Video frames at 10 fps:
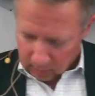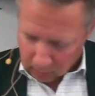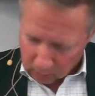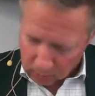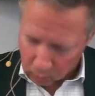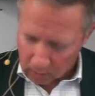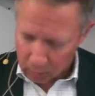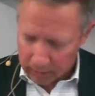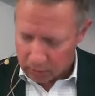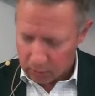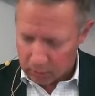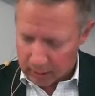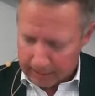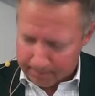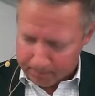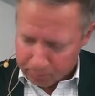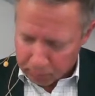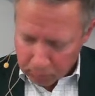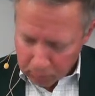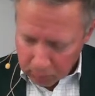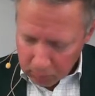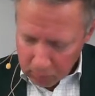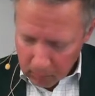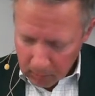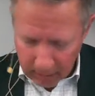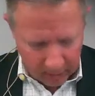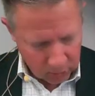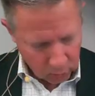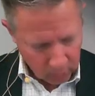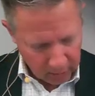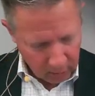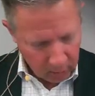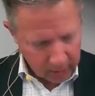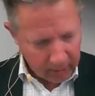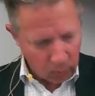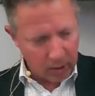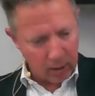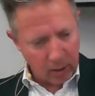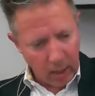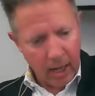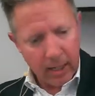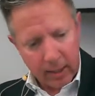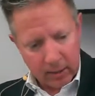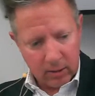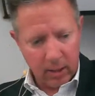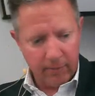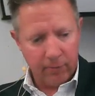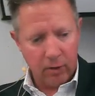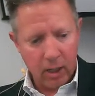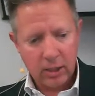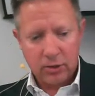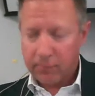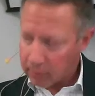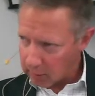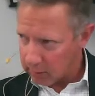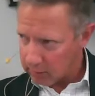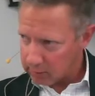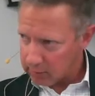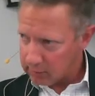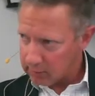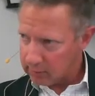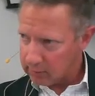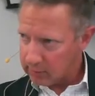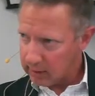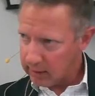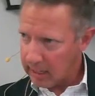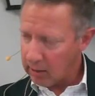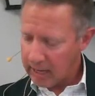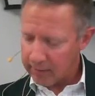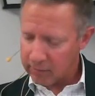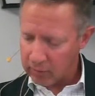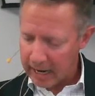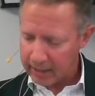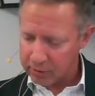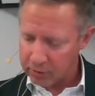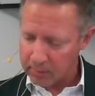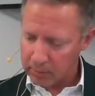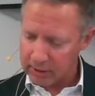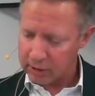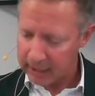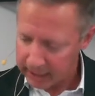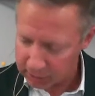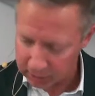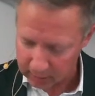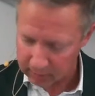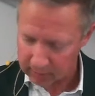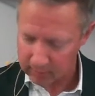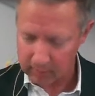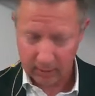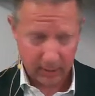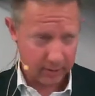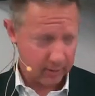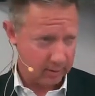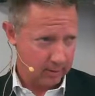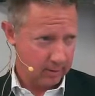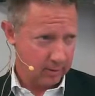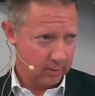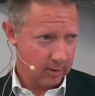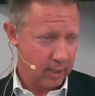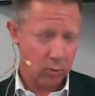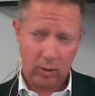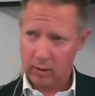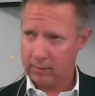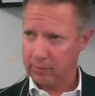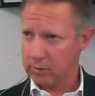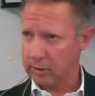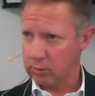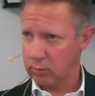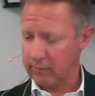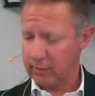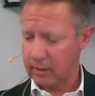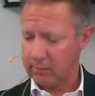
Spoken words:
So what we do then is we look at what God has done for us first, and now out of gratitude and appreciation, okay, I want to live the Christian way of life.